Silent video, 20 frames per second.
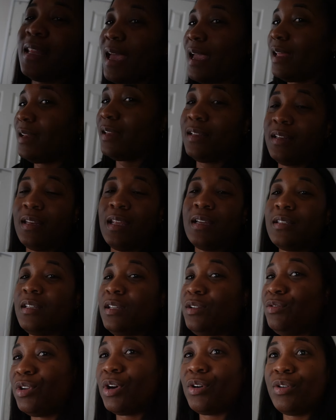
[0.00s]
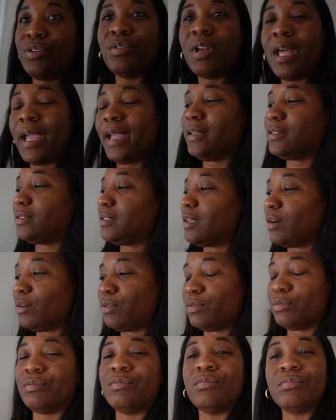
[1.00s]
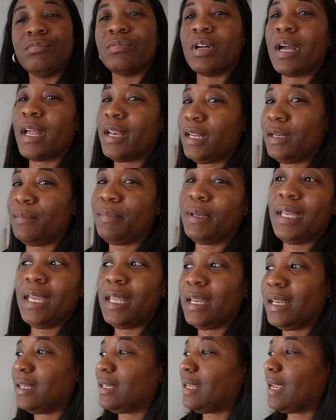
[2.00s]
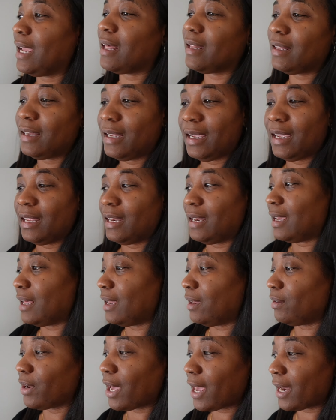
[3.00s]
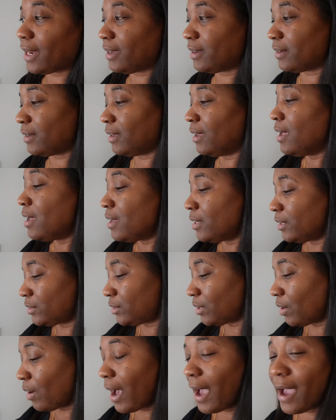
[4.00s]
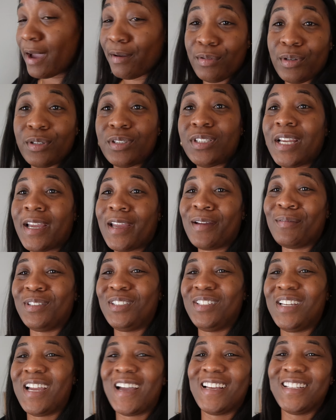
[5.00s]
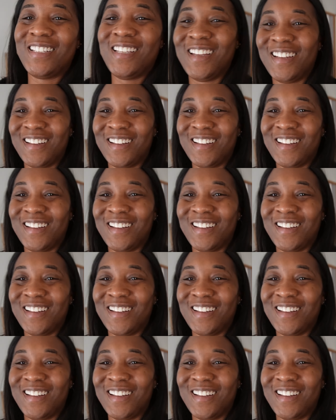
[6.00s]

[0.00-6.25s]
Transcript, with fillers: that and then next thing you know you late so i need to be getting it together and getting the hell on out of here so i will check in with you guys